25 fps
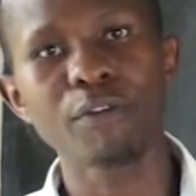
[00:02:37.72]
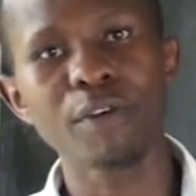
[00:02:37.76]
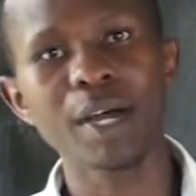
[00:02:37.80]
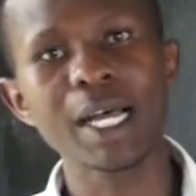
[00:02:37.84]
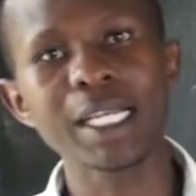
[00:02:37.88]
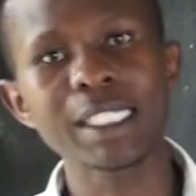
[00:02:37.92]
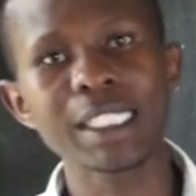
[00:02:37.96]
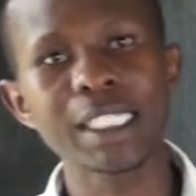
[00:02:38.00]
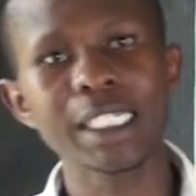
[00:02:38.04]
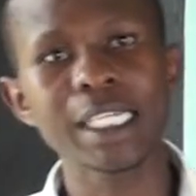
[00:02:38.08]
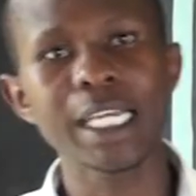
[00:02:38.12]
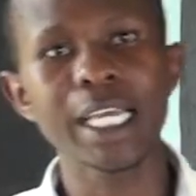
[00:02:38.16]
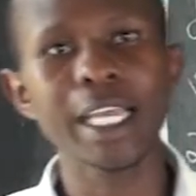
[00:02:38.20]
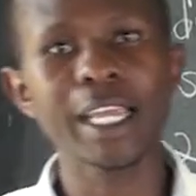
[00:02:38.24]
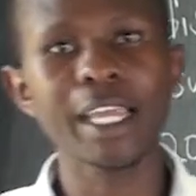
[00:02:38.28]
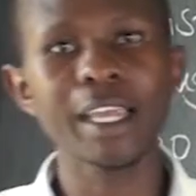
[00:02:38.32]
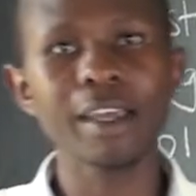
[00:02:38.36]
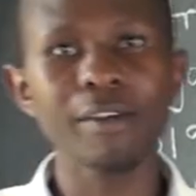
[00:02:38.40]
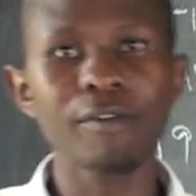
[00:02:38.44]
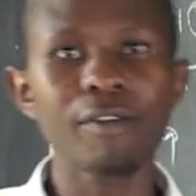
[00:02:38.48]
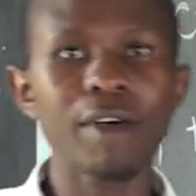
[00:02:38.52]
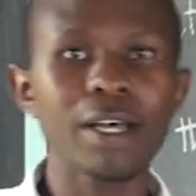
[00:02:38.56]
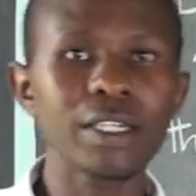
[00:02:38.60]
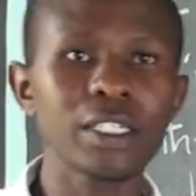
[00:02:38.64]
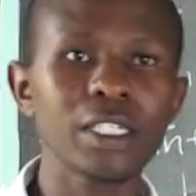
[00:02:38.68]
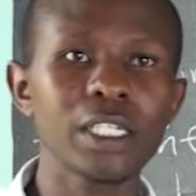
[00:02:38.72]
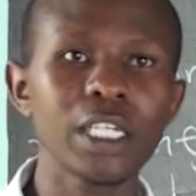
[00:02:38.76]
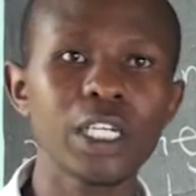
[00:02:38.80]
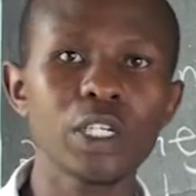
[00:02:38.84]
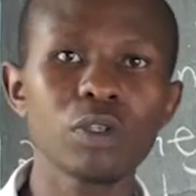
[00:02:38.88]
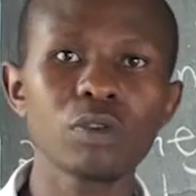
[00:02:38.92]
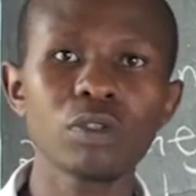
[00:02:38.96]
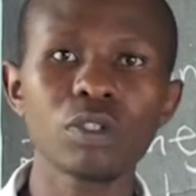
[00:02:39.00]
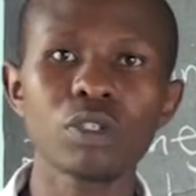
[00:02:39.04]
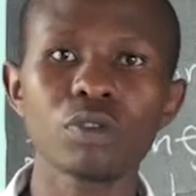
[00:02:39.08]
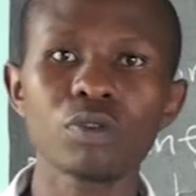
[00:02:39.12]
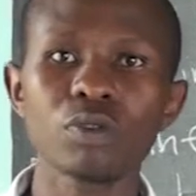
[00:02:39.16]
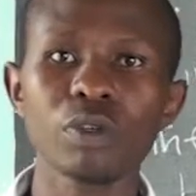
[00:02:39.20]
at first they gave us
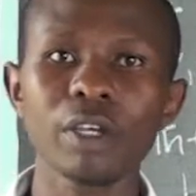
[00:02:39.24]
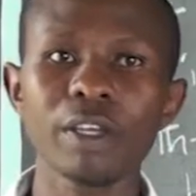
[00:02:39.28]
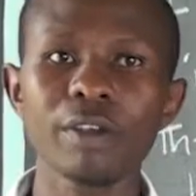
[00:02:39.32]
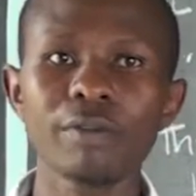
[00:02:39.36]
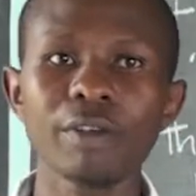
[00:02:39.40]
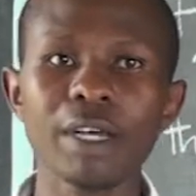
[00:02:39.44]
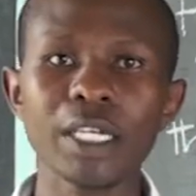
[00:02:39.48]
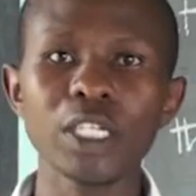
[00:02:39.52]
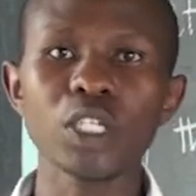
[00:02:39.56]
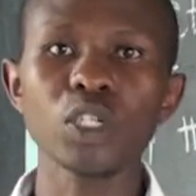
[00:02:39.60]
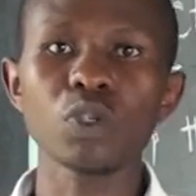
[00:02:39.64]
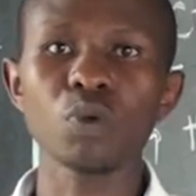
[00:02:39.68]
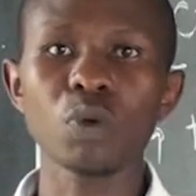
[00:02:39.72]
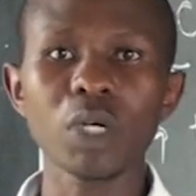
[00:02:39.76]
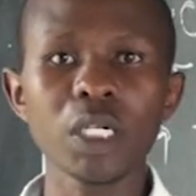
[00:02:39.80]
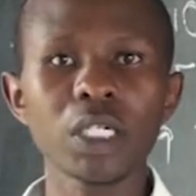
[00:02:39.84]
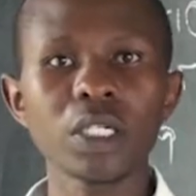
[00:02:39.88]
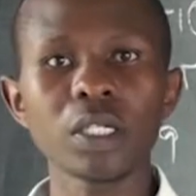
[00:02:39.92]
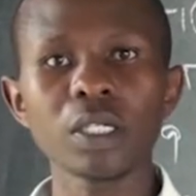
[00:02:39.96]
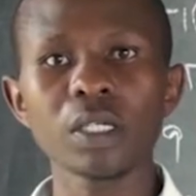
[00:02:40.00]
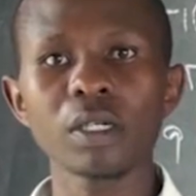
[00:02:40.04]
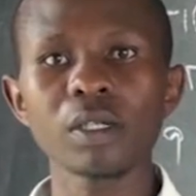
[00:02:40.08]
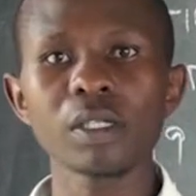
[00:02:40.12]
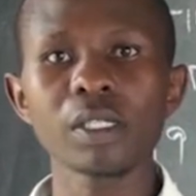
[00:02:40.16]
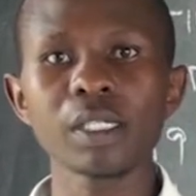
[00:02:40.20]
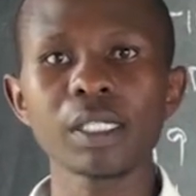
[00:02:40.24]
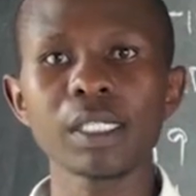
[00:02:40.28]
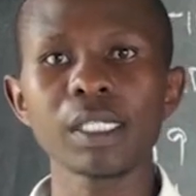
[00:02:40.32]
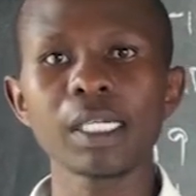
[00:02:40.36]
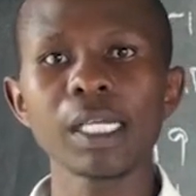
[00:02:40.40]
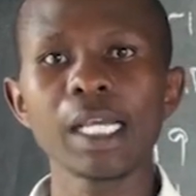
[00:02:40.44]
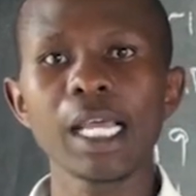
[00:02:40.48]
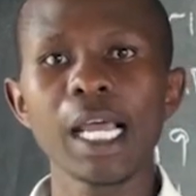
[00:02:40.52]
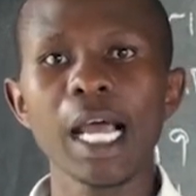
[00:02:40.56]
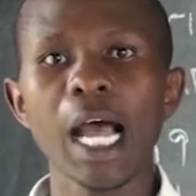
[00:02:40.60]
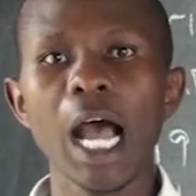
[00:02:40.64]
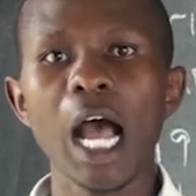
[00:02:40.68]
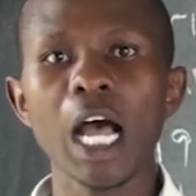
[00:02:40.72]
they used to give us
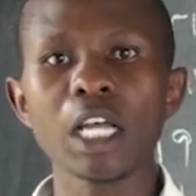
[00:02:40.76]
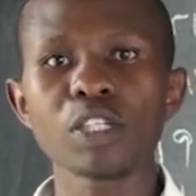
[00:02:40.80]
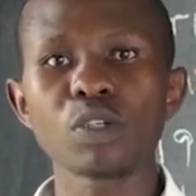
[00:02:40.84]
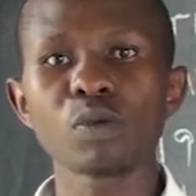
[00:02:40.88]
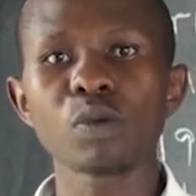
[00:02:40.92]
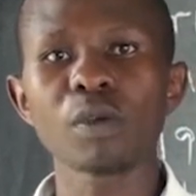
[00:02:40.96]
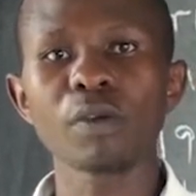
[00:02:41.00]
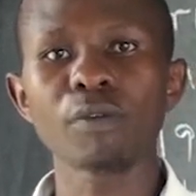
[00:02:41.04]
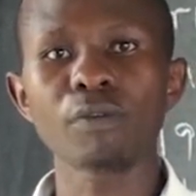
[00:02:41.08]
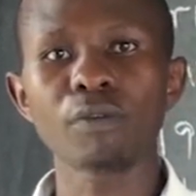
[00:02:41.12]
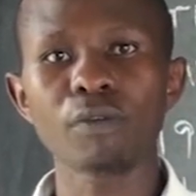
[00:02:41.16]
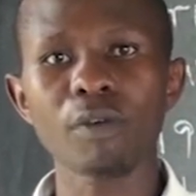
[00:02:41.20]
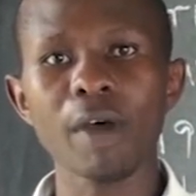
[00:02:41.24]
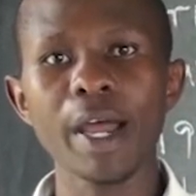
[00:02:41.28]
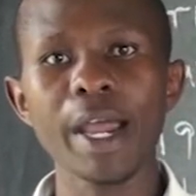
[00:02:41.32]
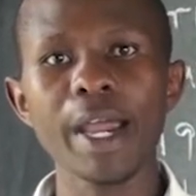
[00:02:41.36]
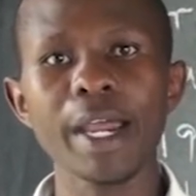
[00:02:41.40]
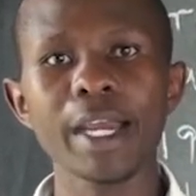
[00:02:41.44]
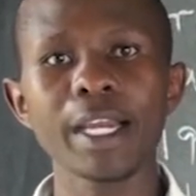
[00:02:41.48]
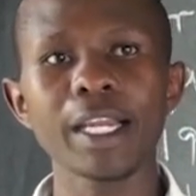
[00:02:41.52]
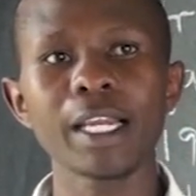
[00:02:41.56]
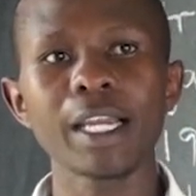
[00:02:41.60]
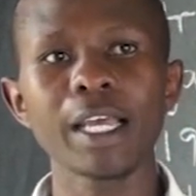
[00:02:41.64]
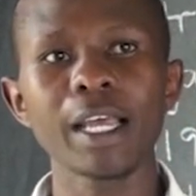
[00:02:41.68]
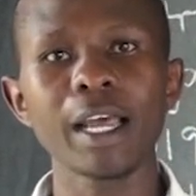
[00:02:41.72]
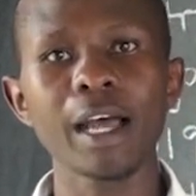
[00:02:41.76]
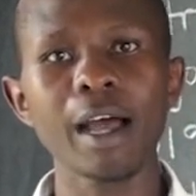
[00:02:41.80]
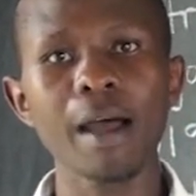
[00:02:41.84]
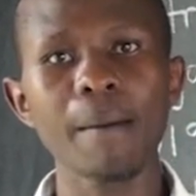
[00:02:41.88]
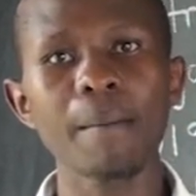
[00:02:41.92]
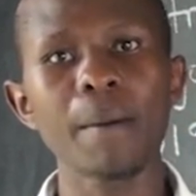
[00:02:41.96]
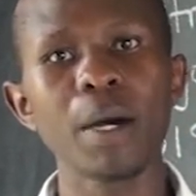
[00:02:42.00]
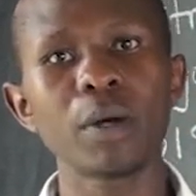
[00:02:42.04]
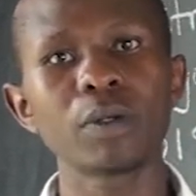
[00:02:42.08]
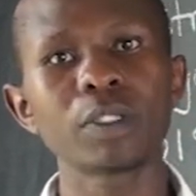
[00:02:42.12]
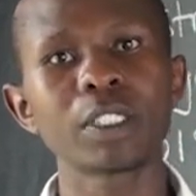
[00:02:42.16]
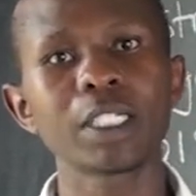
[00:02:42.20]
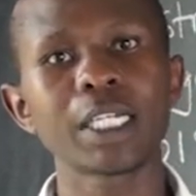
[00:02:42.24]
ratios as we find the
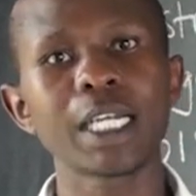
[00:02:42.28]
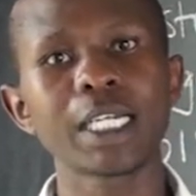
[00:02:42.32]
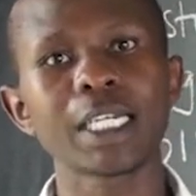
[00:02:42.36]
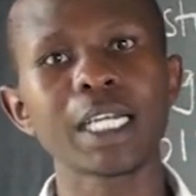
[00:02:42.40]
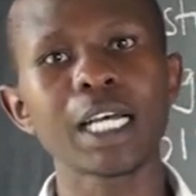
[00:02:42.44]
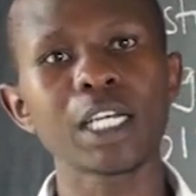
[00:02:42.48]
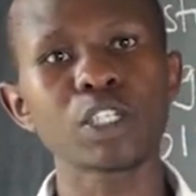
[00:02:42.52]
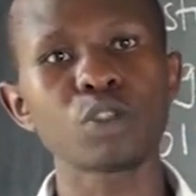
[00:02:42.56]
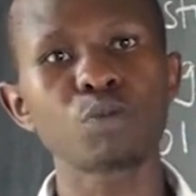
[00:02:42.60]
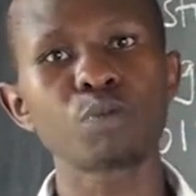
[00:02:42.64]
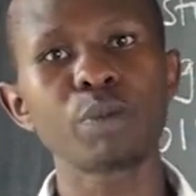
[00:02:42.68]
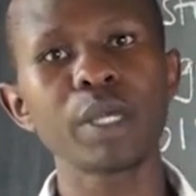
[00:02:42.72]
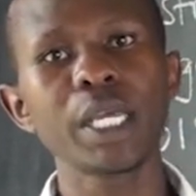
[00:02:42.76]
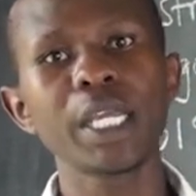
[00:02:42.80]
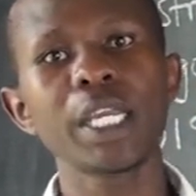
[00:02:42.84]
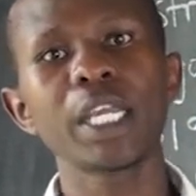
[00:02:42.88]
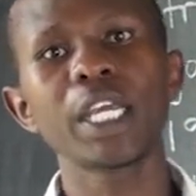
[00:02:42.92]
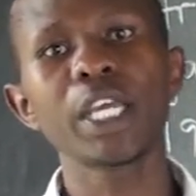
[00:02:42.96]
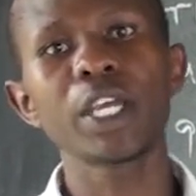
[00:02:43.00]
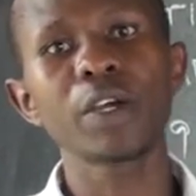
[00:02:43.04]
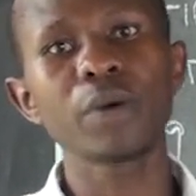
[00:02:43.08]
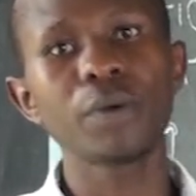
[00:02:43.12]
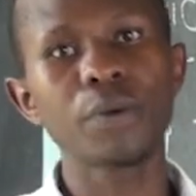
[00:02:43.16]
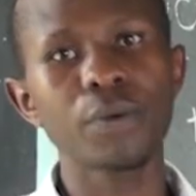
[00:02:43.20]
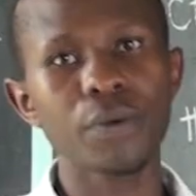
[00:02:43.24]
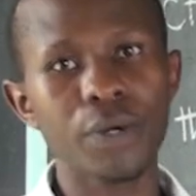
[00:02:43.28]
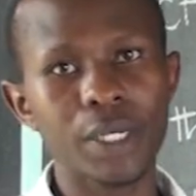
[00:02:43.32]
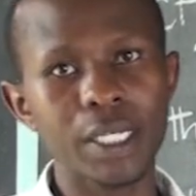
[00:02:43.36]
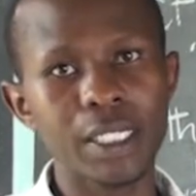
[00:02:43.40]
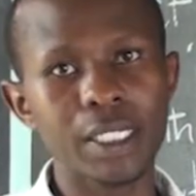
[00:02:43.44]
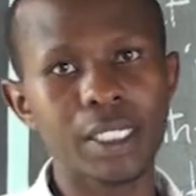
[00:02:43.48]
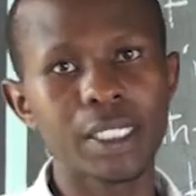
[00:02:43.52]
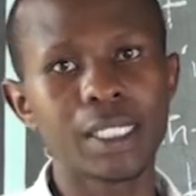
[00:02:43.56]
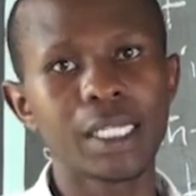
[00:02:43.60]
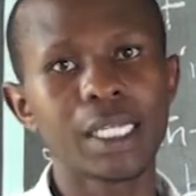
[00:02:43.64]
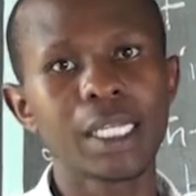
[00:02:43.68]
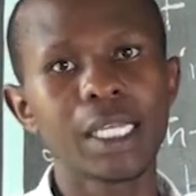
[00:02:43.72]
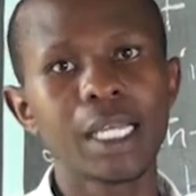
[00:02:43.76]
amount that has been
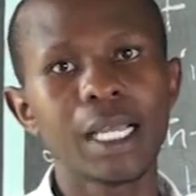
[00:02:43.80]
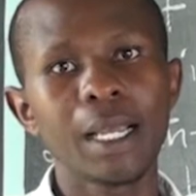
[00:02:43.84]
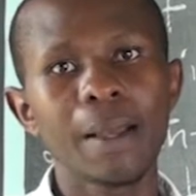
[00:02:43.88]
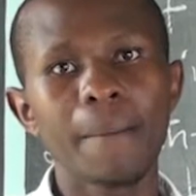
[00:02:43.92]
increased.